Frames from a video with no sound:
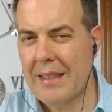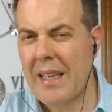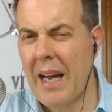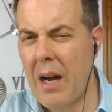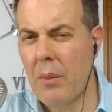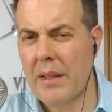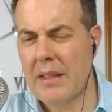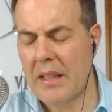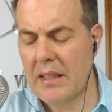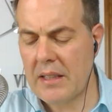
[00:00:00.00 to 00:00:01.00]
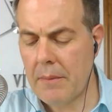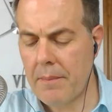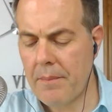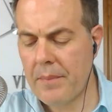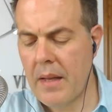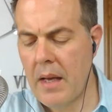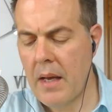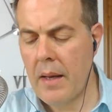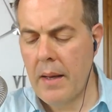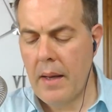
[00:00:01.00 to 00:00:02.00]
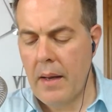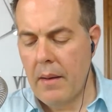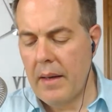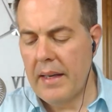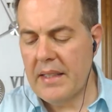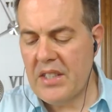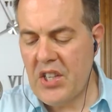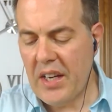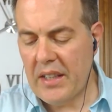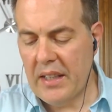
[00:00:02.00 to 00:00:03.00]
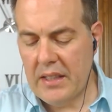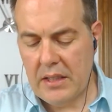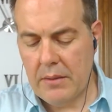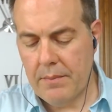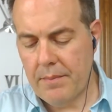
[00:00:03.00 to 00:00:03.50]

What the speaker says: How is this? Let's check this.